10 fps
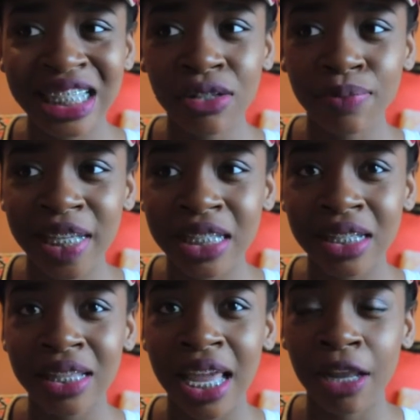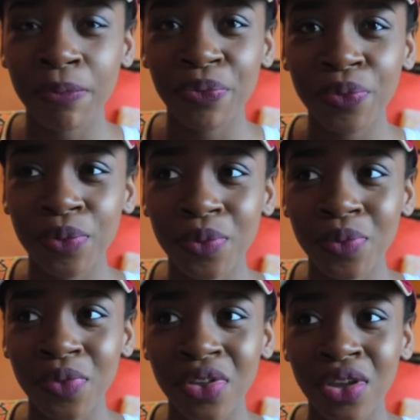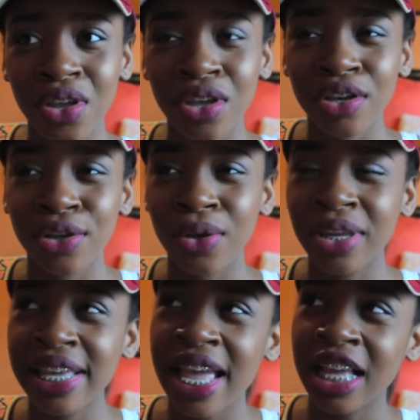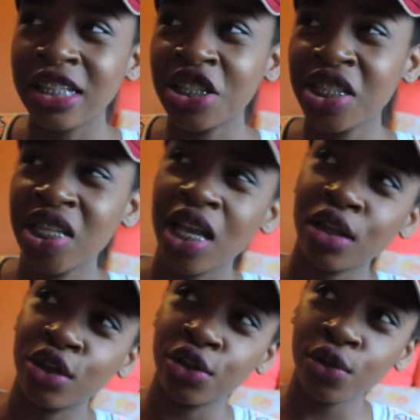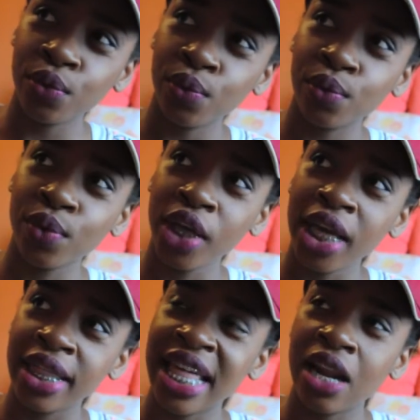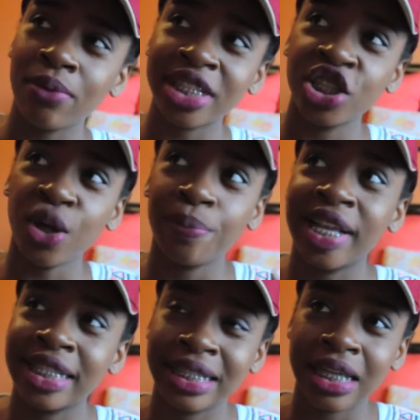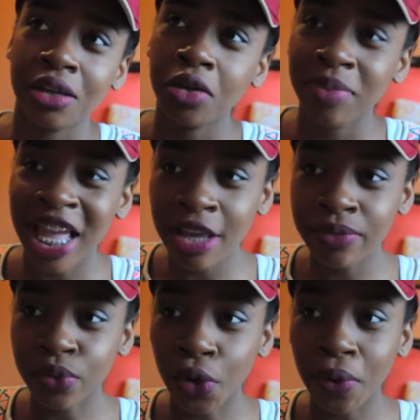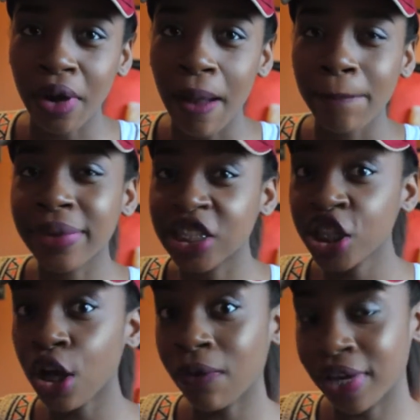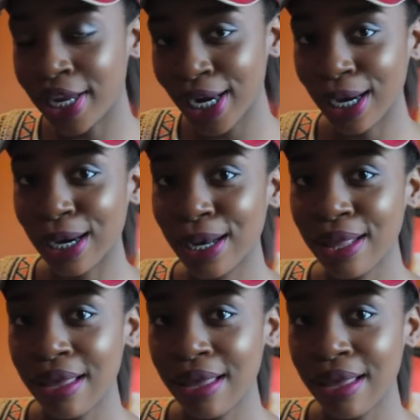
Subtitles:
She was basically like, yeah, she's telling you that it wasn't your place to tell him that he was wrong, but she over here